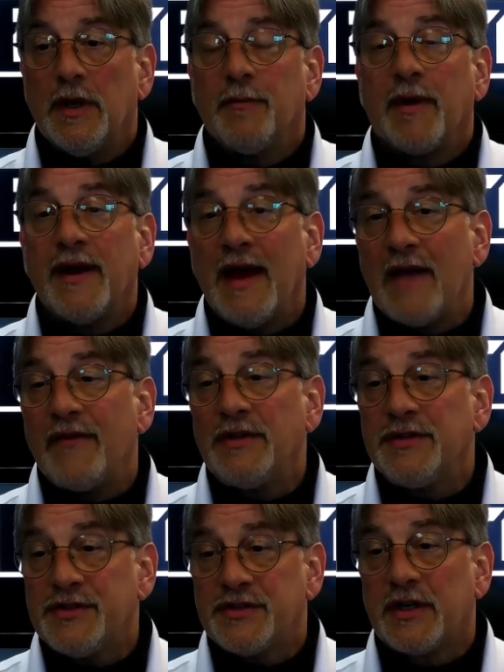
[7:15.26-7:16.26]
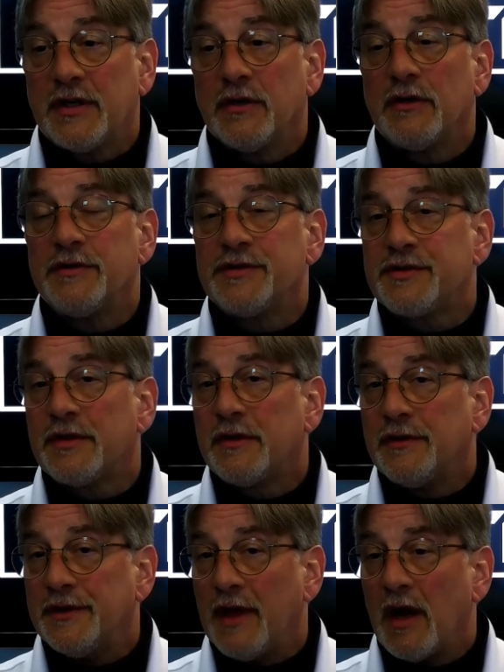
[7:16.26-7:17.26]
by having the skills,
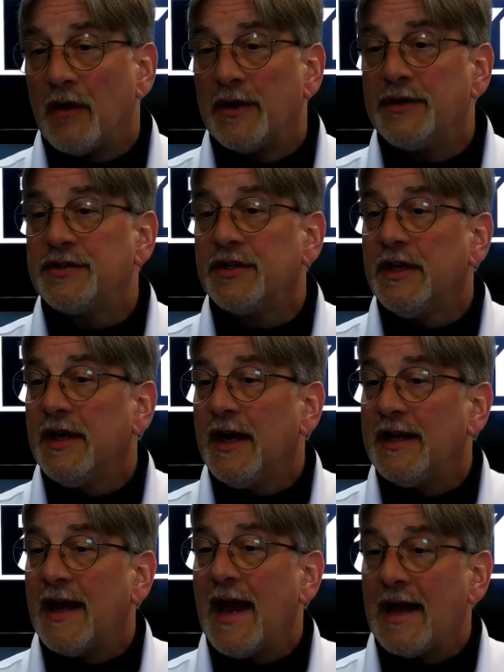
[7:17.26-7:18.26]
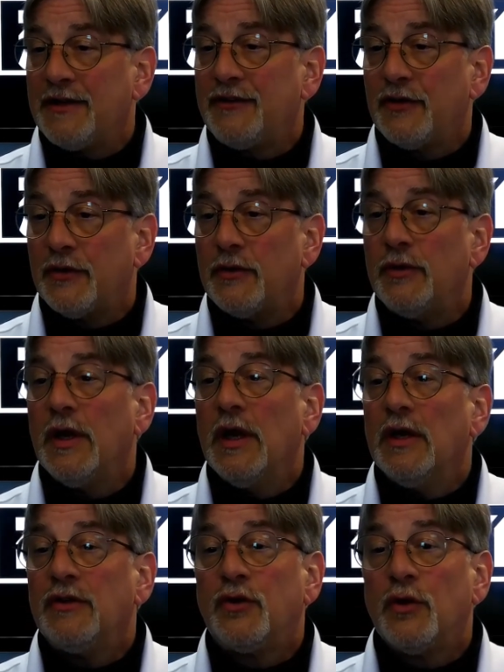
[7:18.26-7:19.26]
knowledge, and attitude
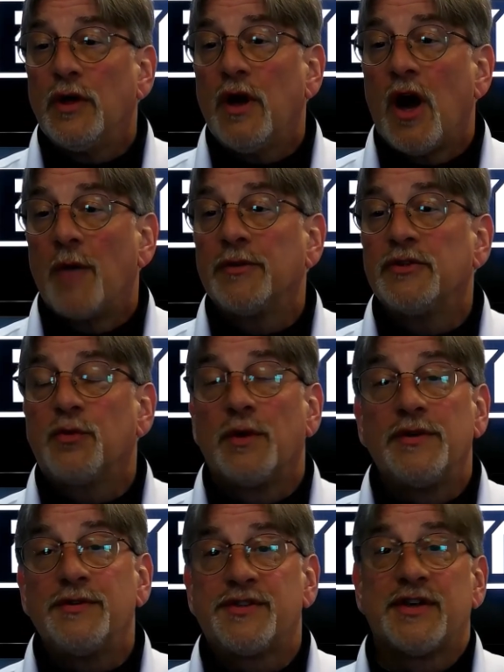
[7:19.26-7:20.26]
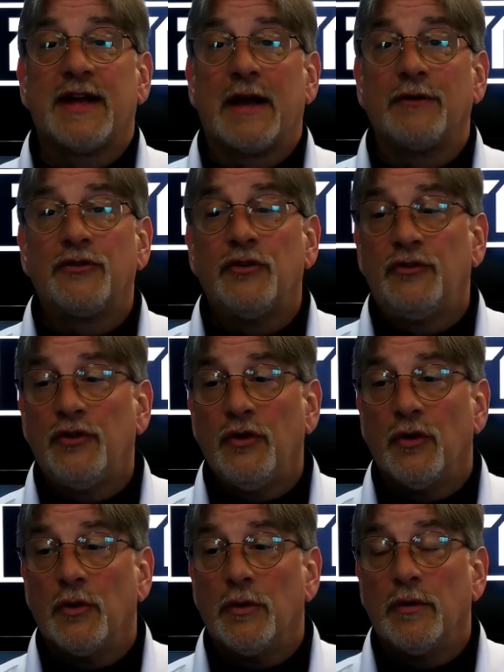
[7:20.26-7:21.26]
to accomplish what you set out to
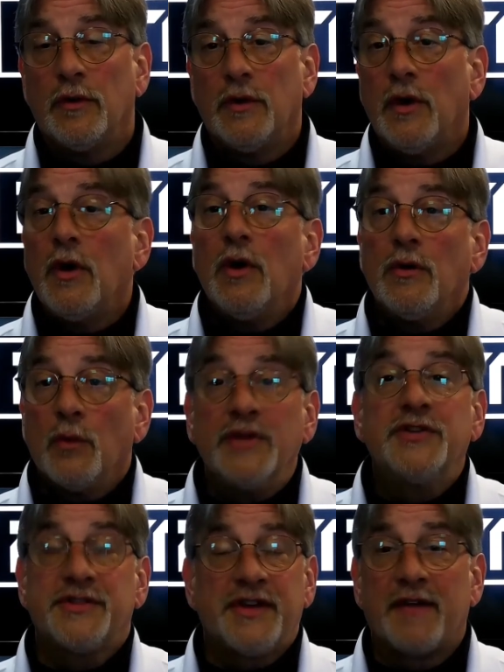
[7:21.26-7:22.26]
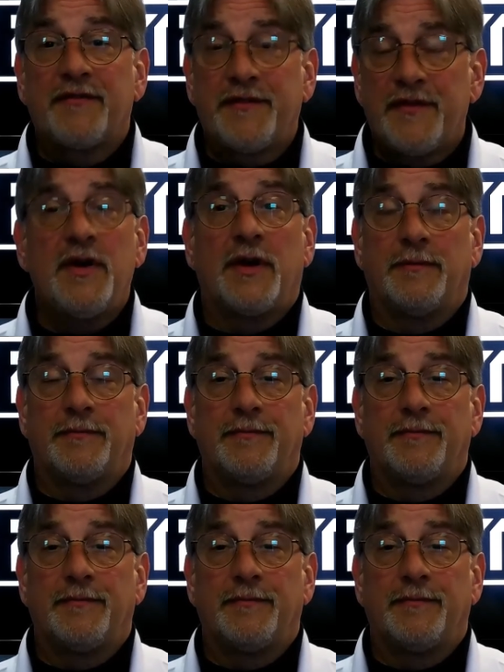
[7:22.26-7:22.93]
do, which is have fun.